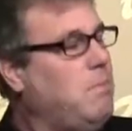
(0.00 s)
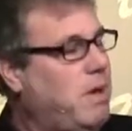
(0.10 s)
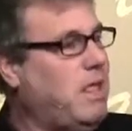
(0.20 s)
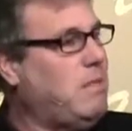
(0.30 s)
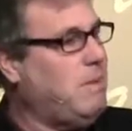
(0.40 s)

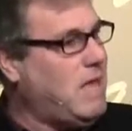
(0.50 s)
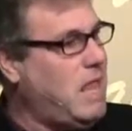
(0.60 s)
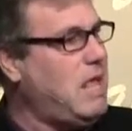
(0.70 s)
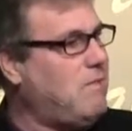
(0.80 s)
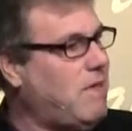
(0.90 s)
But at the
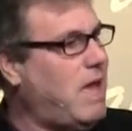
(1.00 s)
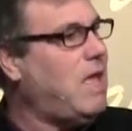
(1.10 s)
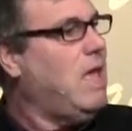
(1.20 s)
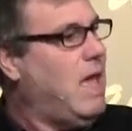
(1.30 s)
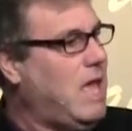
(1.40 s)
beginning of
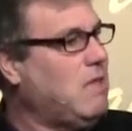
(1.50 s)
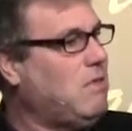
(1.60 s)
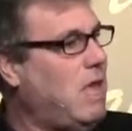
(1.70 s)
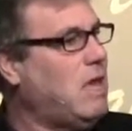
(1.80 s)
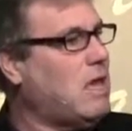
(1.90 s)
that, he
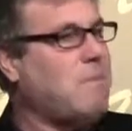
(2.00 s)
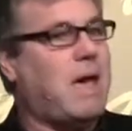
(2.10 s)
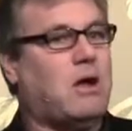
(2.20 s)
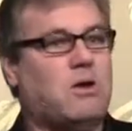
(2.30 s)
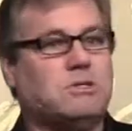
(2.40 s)
had, he had come
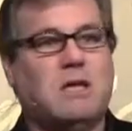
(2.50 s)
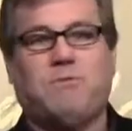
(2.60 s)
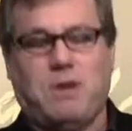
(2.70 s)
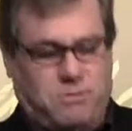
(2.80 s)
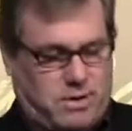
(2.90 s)
out and cursed
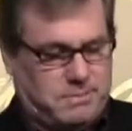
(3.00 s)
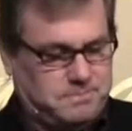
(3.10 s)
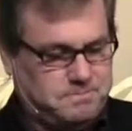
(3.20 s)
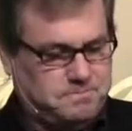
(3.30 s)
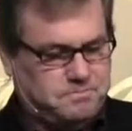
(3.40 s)
that fig tree.
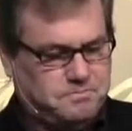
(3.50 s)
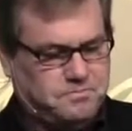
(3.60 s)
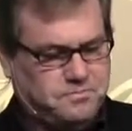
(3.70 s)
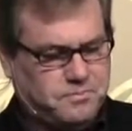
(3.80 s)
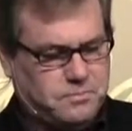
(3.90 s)

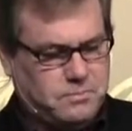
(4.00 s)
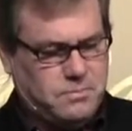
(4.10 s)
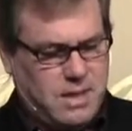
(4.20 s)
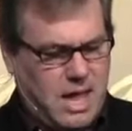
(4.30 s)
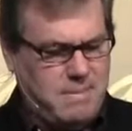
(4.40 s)

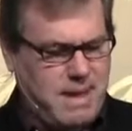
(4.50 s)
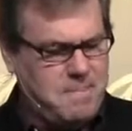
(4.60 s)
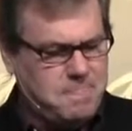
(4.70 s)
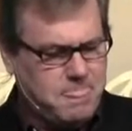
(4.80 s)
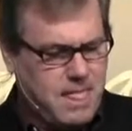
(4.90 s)

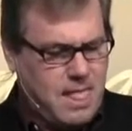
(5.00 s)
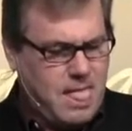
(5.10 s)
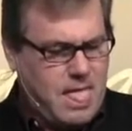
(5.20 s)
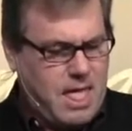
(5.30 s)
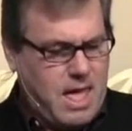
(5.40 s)
Amen.
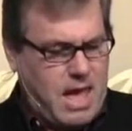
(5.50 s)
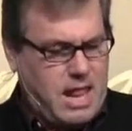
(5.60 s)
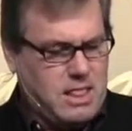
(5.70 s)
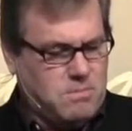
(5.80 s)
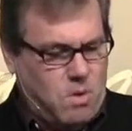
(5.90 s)

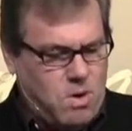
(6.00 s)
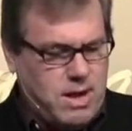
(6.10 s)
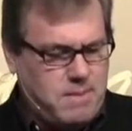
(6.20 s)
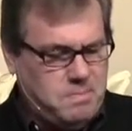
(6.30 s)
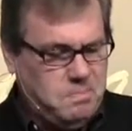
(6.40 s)
And in the
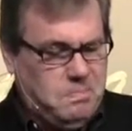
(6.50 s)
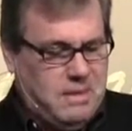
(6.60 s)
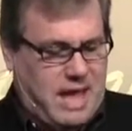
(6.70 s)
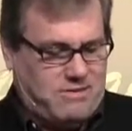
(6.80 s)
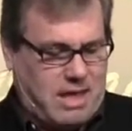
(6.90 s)
morning,
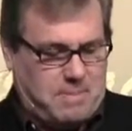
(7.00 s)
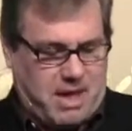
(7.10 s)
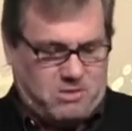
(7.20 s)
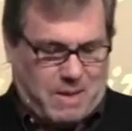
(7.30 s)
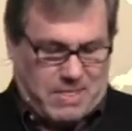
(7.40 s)
as they
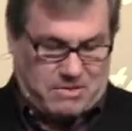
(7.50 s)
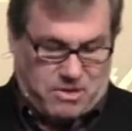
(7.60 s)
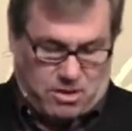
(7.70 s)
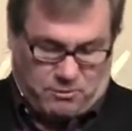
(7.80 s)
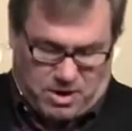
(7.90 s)
passed by, they
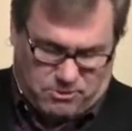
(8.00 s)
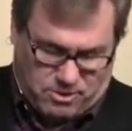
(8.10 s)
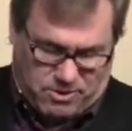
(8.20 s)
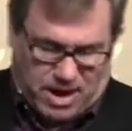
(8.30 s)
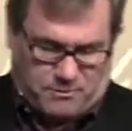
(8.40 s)
saw the fig
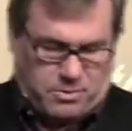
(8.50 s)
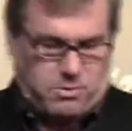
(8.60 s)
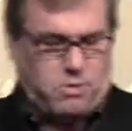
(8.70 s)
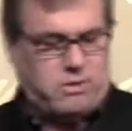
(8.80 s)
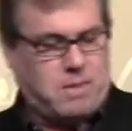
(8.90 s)
tree dried up from
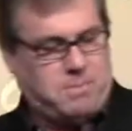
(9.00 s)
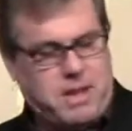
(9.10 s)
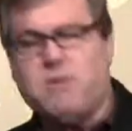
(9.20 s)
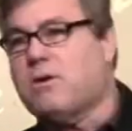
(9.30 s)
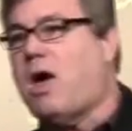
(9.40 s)
the roots. And
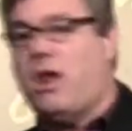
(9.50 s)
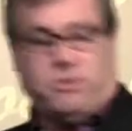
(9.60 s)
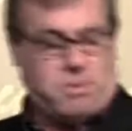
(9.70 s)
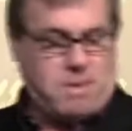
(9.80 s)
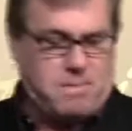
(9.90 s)
Peter, calling
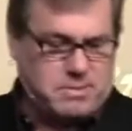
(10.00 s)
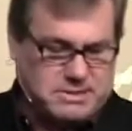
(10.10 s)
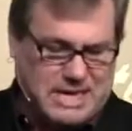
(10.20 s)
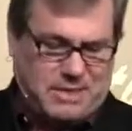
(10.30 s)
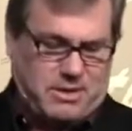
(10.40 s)
to
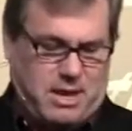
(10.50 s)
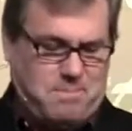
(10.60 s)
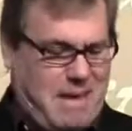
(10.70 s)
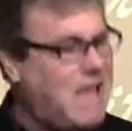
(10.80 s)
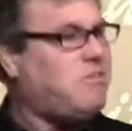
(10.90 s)
remembrance, saith unto
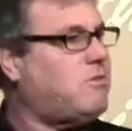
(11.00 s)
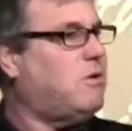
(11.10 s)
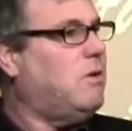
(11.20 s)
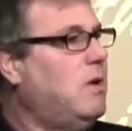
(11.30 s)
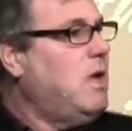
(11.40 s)
him,
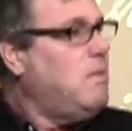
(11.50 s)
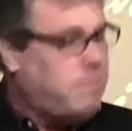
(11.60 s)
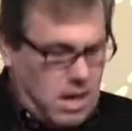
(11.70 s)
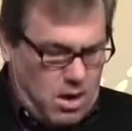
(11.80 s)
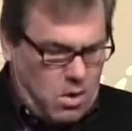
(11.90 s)
Master,
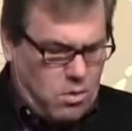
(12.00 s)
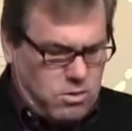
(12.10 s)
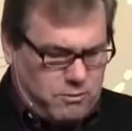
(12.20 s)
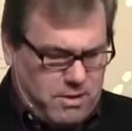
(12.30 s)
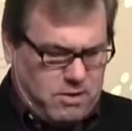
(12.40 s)
behold
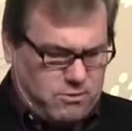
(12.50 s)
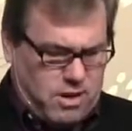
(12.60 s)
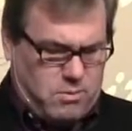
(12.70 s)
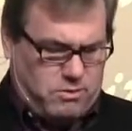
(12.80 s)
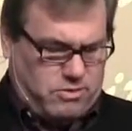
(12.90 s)
the fig
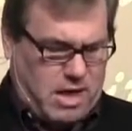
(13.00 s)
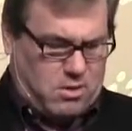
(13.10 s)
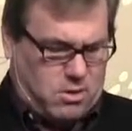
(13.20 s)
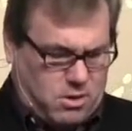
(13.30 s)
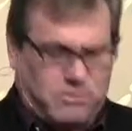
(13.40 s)
tree which thou
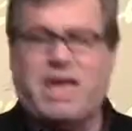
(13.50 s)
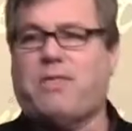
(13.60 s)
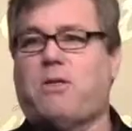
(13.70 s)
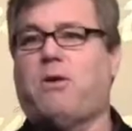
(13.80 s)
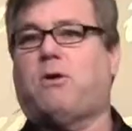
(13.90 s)
cursed. How
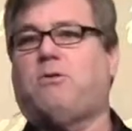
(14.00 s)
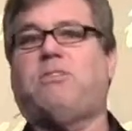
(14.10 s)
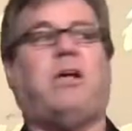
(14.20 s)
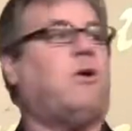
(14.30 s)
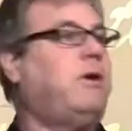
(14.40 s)
they know the curse?
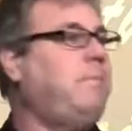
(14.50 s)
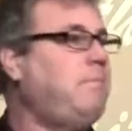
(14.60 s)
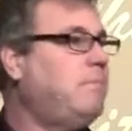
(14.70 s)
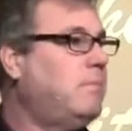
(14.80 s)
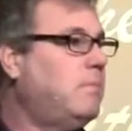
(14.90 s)
They heard him.